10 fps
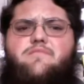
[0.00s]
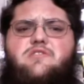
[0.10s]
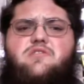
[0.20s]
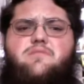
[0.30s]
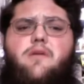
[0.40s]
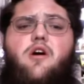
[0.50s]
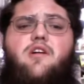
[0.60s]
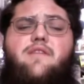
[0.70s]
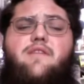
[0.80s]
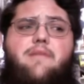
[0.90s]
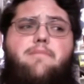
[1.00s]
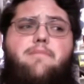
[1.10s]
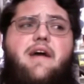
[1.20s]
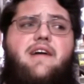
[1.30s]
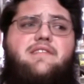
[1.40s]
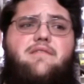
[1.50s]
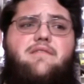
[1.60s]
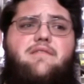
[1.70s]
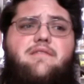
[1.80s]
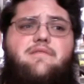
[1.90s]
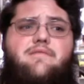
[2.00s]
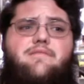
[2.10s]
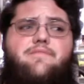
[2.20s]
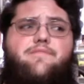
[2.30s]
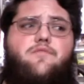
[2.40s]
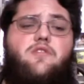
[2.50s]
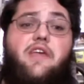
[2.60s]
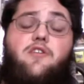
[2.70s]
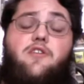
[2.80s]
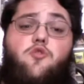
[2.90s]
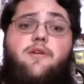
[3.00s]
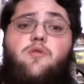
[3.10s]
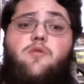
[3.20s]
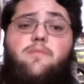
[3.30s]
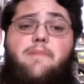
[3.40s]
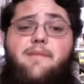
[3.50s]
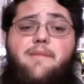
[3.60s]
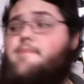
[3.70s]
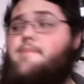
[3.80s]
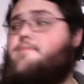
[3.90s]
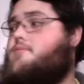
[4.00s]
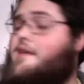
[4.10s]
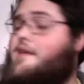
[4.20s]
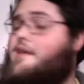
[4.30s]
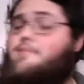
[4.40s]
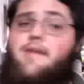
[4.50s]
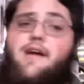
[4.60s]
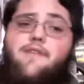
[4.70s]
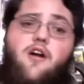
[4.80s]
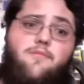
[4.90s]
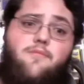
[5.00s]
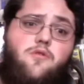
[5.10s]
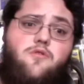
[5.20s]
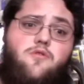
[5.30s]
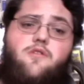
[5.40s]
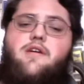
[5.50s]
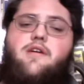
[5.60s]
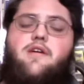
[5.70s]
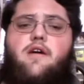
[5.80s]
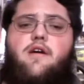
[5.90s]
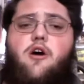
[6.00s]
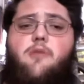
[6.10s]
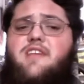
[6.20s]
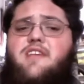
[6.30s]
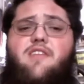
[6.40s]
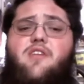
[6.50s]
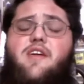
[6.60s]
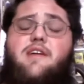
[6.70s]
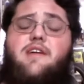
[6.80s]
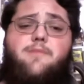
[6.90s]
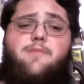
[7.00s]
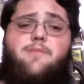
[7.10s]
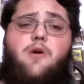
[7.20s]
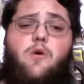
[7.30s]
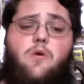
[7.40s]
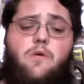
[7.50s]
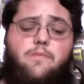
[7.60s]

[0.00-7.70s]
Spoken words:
small. If I packed it like I normally would pack a pipe, like my Frogmorton or almost anything else I smoke,